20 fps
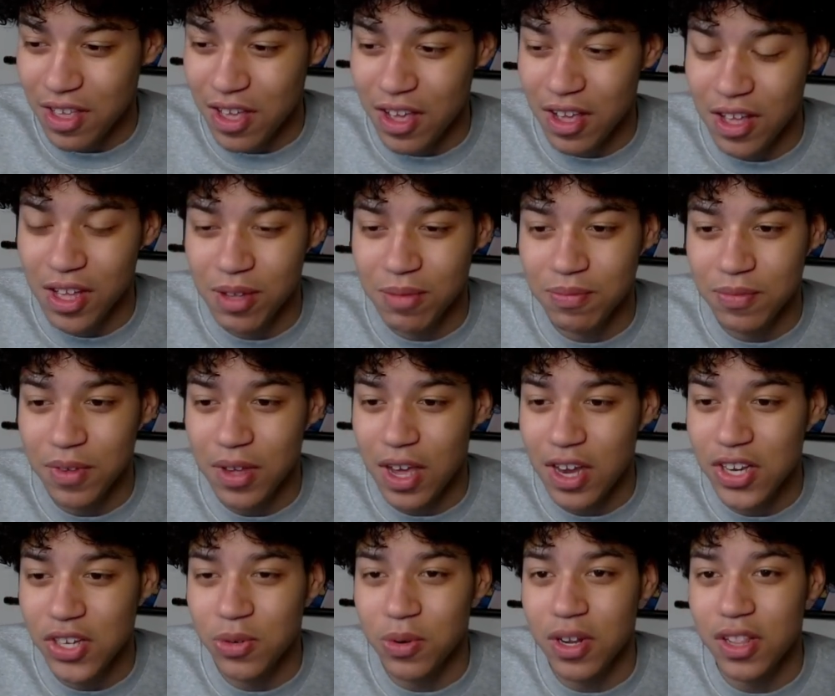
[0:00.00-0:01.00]
Um, I
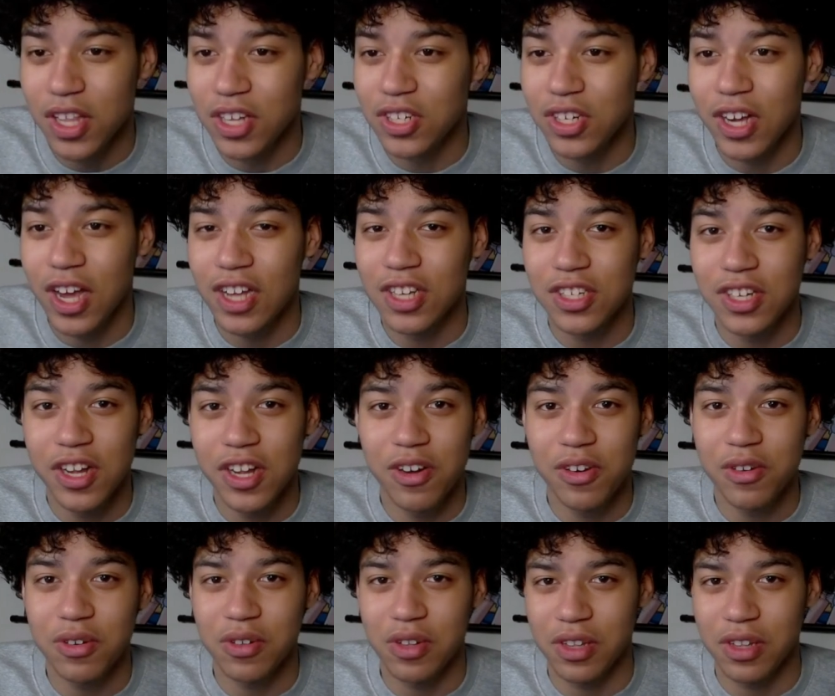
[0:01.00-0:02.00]
just want to let you guys
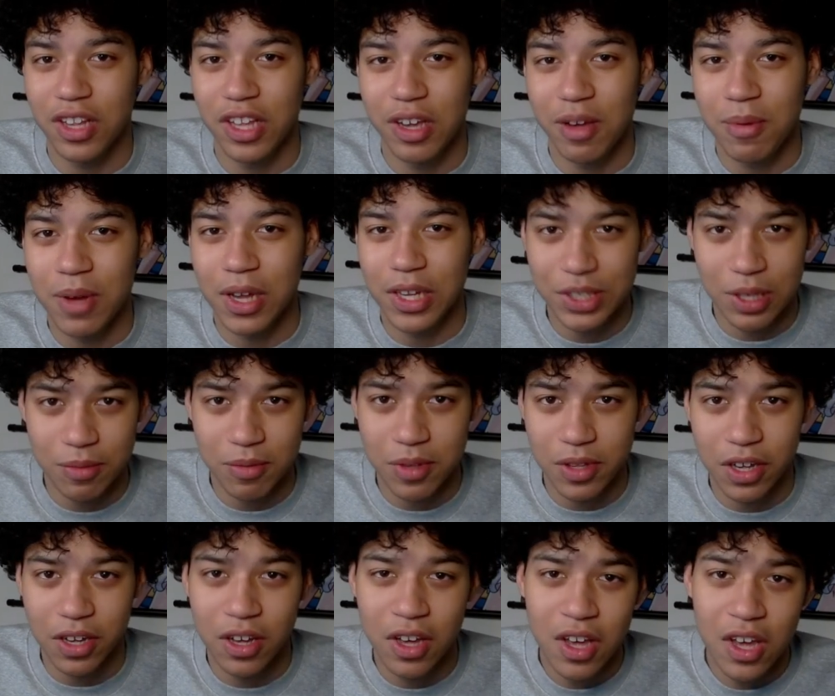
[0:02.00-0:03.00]
know like about some of
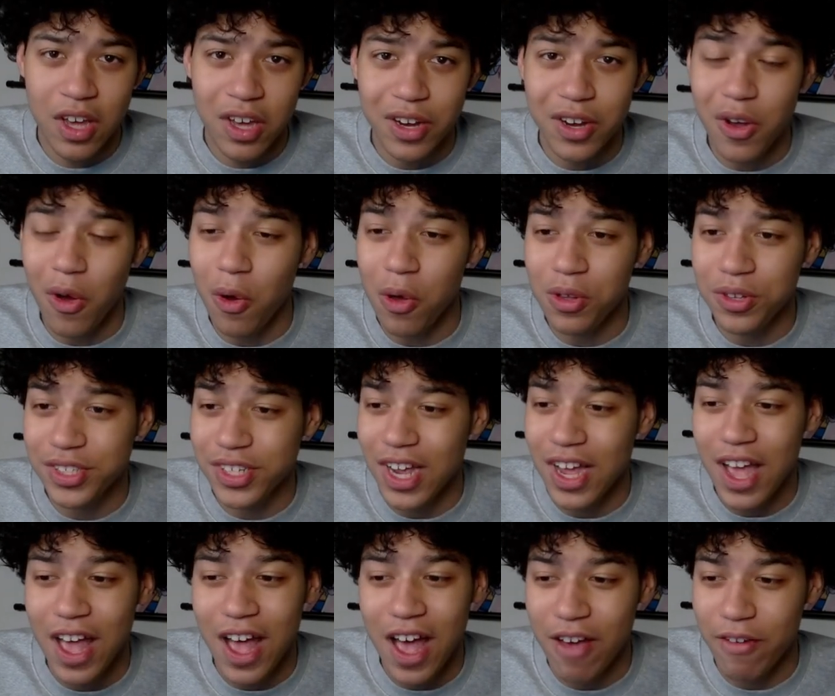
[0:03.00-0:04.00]
the goals I
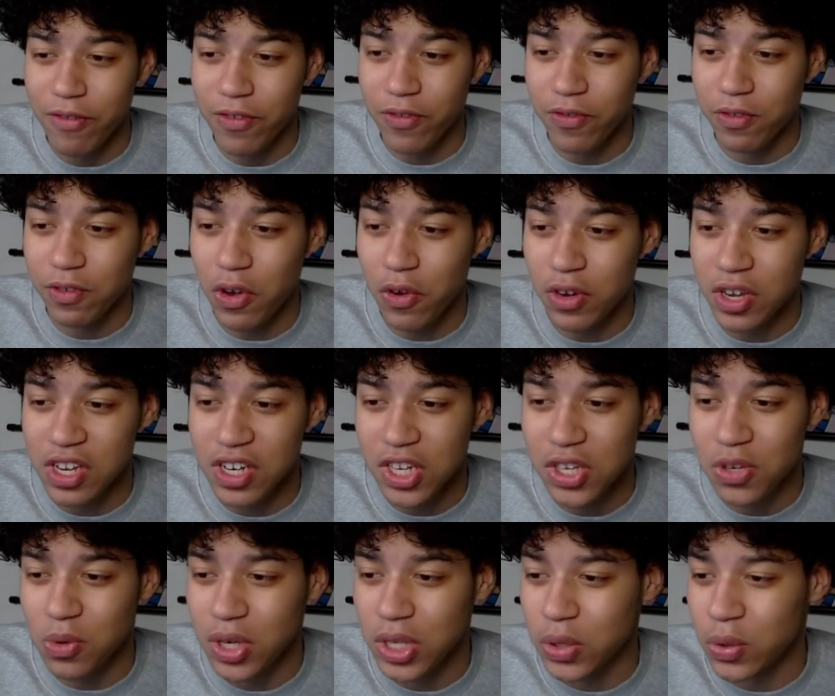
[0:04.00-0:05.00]
have going into
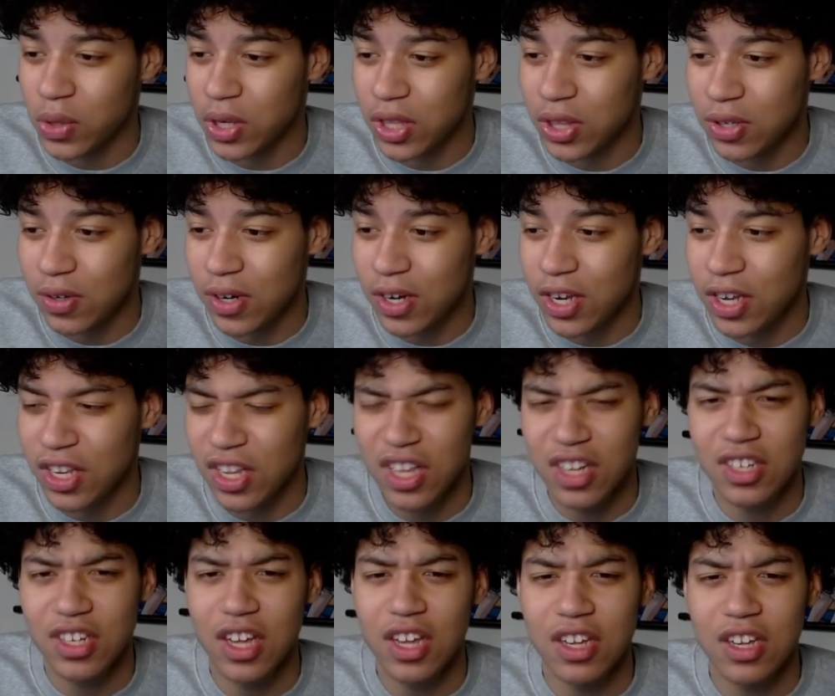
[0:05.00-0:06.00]
twenty twenty-three
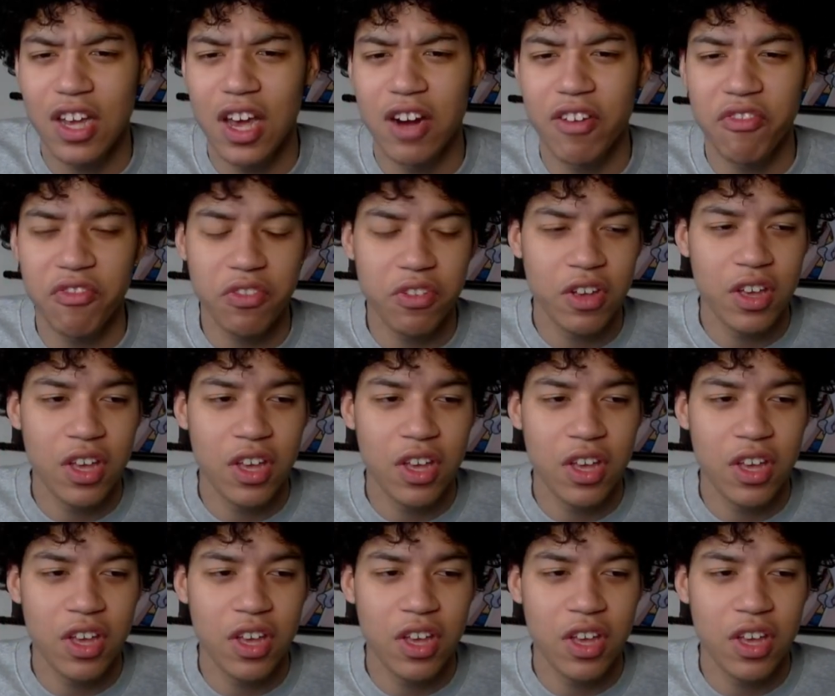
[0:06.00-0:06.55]
and kind of